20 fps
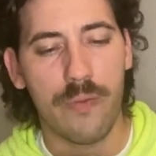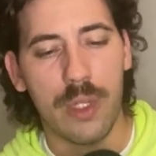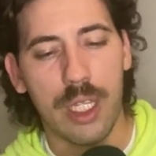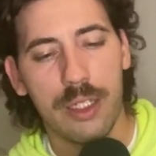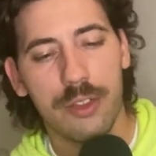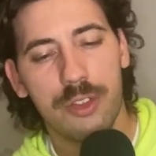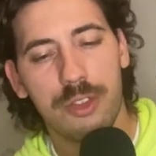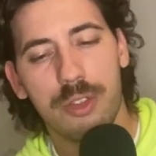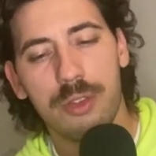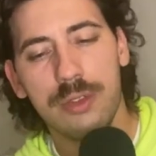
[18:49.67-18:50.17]

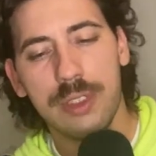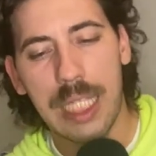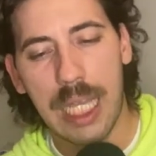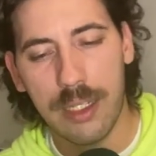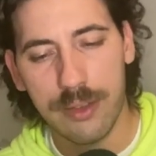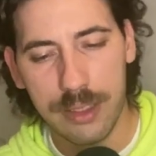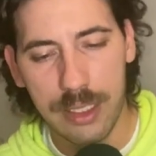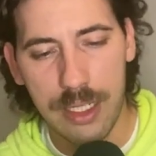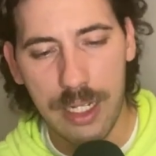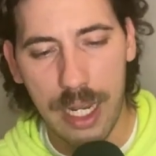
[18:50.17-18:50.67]
In
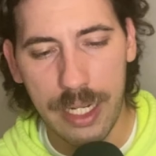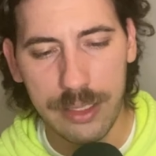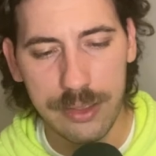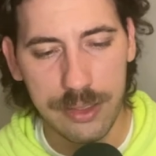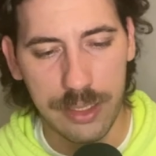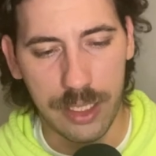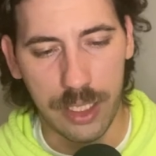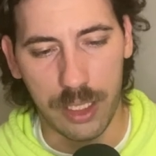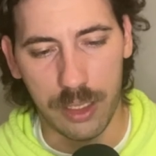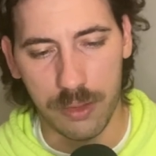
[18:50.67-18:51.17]

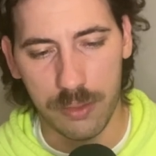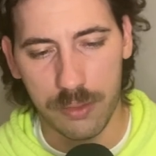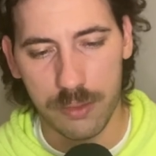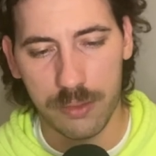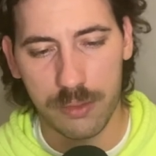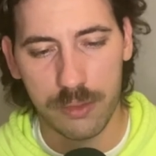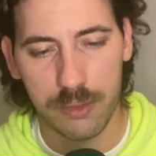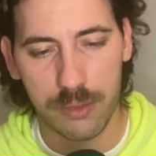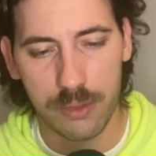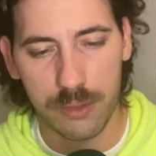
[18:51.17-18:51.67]
2019,
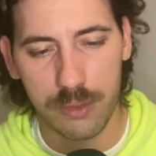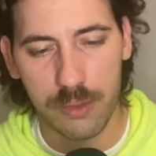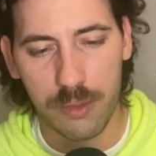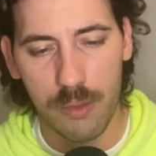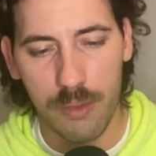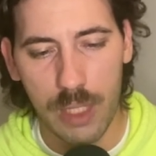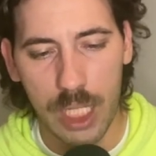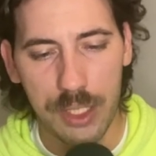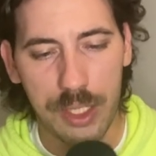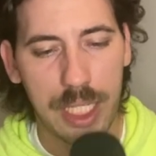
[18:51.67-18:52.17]

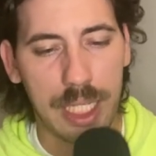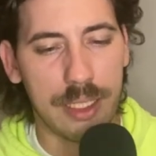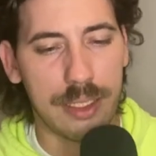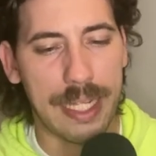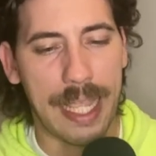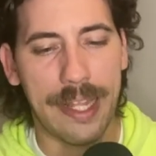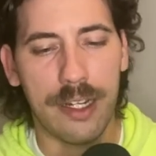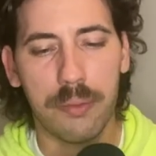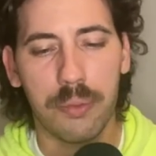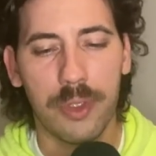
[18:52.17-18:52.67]
the
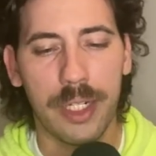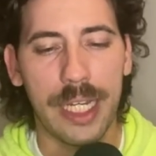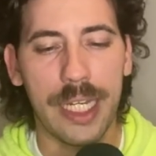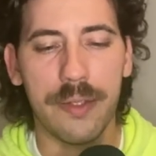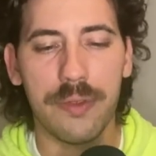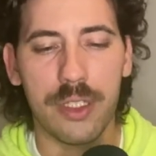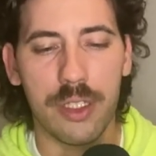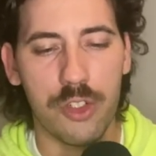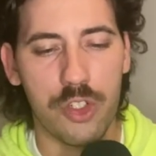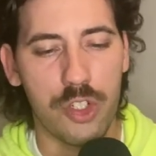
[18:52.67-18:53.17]
Atlanta
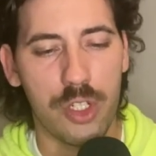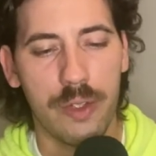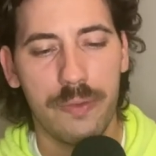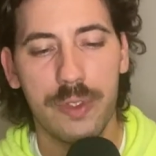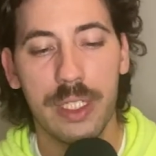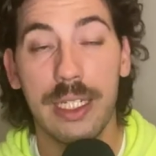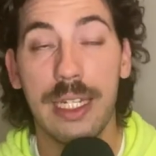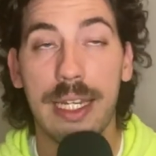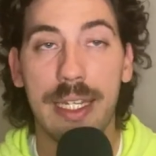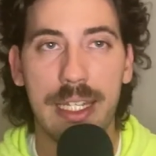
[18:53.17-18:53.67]
Braves
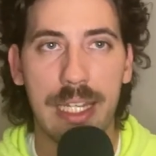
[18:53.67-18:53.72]
shifted